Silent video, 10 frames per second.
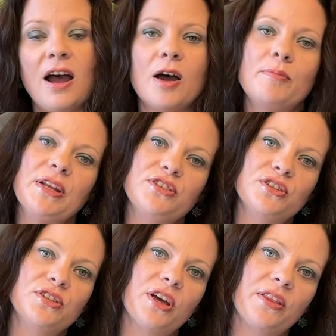I
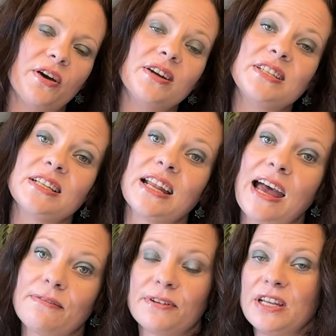mentioned to her that I didn't
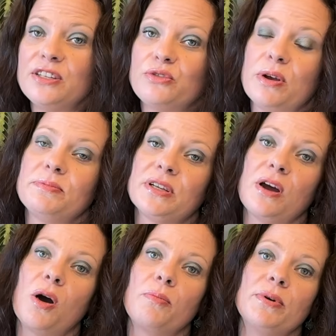have any
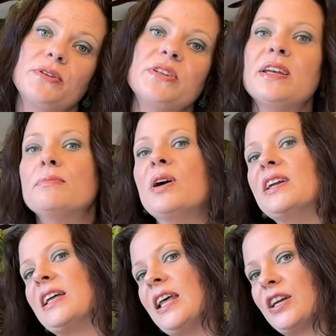Streptocarpus in my
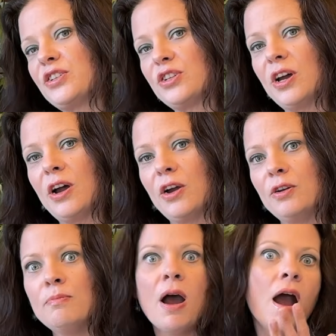collection at home.